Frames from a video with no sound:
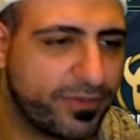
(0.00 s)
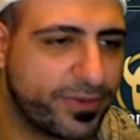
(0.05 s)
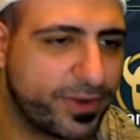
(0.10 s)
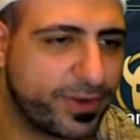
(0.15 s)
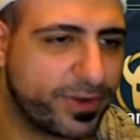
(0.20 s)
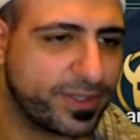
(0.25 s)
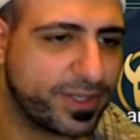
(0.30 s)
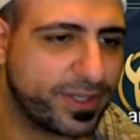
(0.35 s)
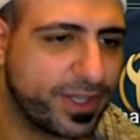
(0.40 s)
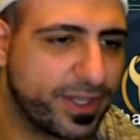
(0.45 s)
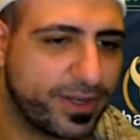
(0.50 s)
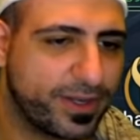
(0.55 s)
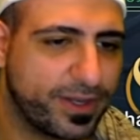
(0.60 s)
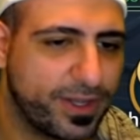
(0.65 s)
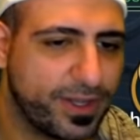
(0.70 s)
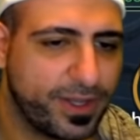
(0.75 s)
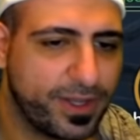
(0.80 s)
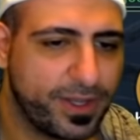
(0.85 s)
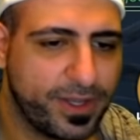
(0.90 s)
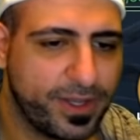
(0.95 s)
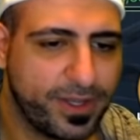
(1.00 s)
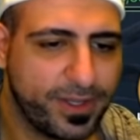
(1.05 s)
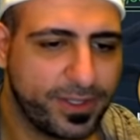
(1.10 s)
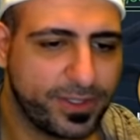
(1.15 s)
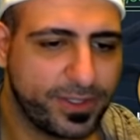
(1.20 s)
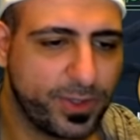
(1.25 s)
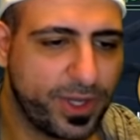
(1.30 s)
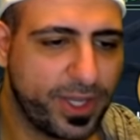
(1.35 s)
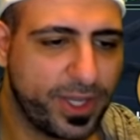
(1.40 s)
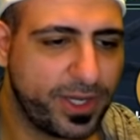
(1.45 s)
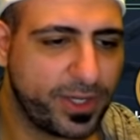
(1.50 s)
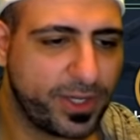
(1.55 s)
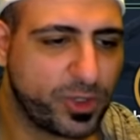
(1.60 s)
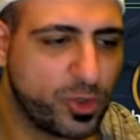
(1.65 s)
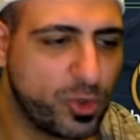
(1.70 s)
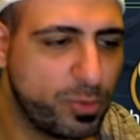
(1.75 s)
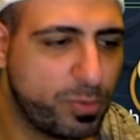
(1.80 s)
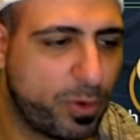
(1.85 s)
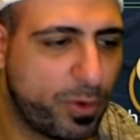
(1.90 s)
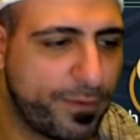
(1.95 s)
turns again. So he did
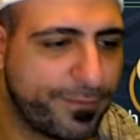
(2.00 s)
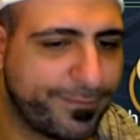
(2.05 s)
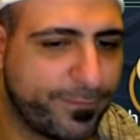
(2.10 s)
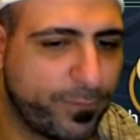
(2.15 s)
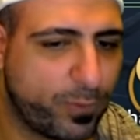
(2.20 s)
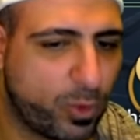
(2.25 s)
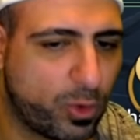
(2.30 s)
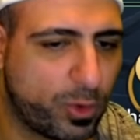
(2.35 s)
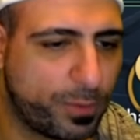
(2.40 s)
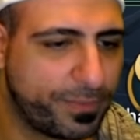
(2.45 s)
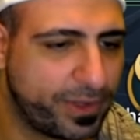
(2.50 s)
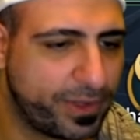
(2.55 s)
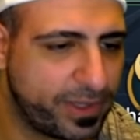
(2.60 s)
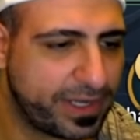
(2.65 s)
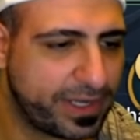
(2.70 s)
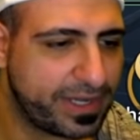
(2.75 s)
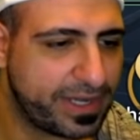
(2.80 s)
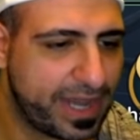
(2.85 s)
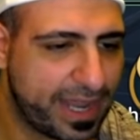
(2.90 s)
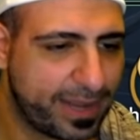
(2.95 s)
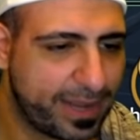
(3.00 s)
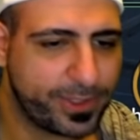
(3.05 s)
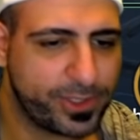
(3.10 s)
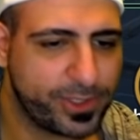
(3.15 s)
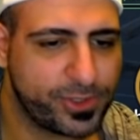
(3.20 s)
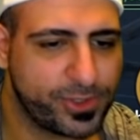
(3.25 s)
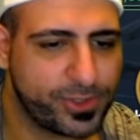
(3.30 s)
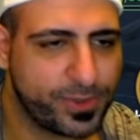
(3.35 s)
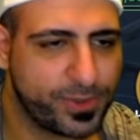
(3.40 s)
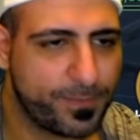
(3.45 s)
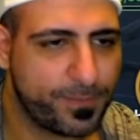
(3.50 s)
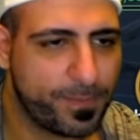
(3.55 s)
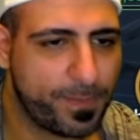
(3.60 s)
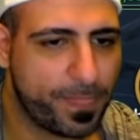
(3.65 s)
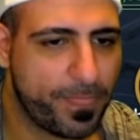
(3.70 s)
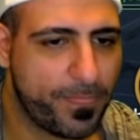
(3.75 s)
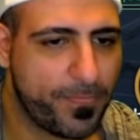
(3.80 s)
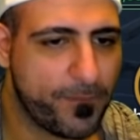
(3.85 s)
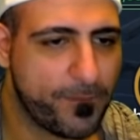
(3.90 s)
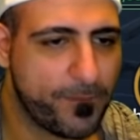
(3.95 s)
2.4 million damage.
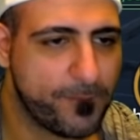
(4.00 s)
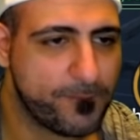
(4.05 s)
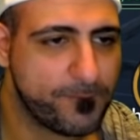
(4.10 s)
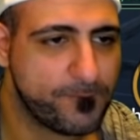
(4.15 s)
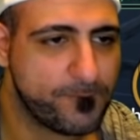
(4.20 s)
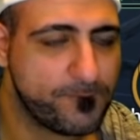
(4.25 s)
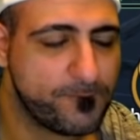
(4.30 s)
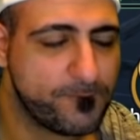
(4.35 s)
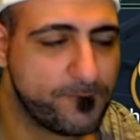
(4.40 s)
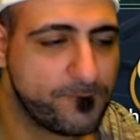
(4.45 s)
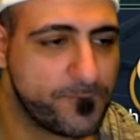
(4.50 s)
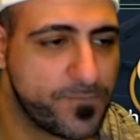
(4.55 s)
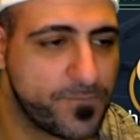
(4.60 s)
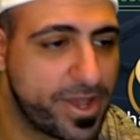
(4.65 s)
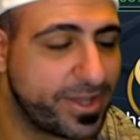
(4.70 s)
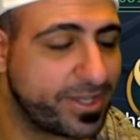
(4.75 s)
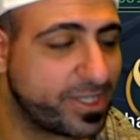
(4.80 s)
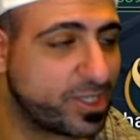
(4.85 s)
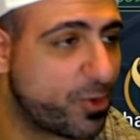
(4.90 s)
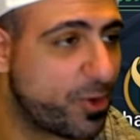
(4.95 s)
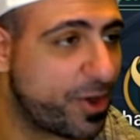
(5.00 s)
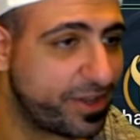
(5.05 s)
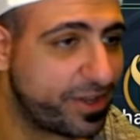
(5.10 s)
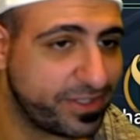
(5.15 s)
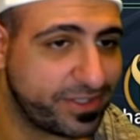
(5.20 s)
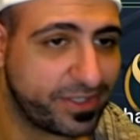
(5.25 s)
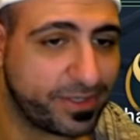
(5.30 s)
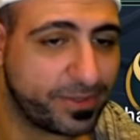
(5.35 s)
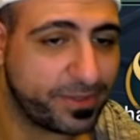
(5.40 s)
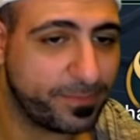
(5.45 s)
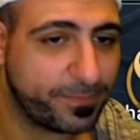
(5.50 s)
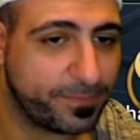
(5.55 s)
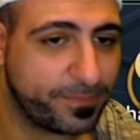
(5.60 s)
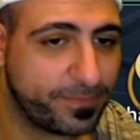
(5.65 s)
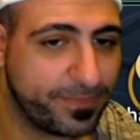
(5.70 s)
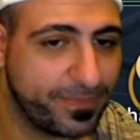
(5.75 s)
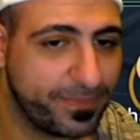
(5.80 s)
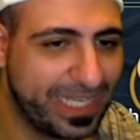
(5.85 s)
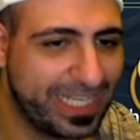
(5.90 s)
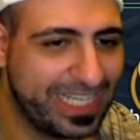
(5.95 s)
That is crazy.
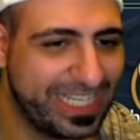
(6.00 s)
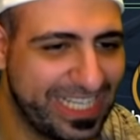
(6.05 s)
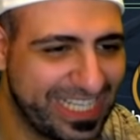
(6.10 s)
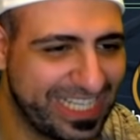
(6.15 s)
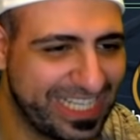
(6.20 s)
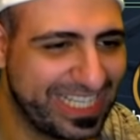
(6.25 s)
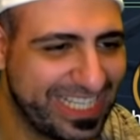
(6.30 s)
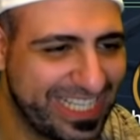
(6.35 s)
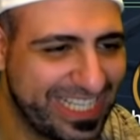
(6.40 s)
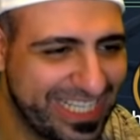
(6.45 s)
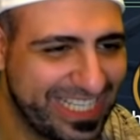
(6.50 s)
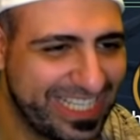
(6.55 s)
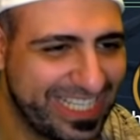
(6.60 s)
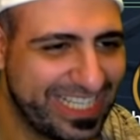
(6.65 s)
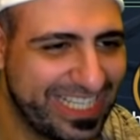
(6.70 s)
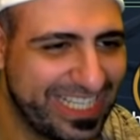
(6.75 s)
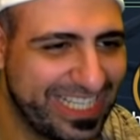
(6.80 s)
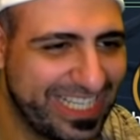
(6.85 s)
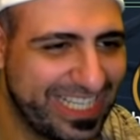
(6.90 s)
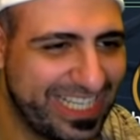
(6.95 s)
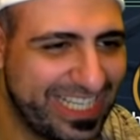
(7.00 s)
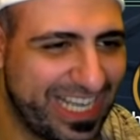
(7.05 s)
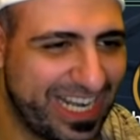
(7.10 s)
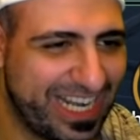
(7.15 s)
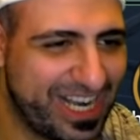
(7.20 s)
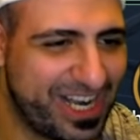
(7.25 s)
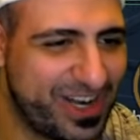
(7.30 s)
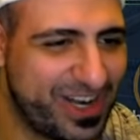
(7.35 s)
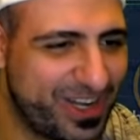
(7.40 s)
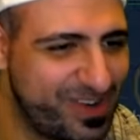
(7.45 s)
I don't know how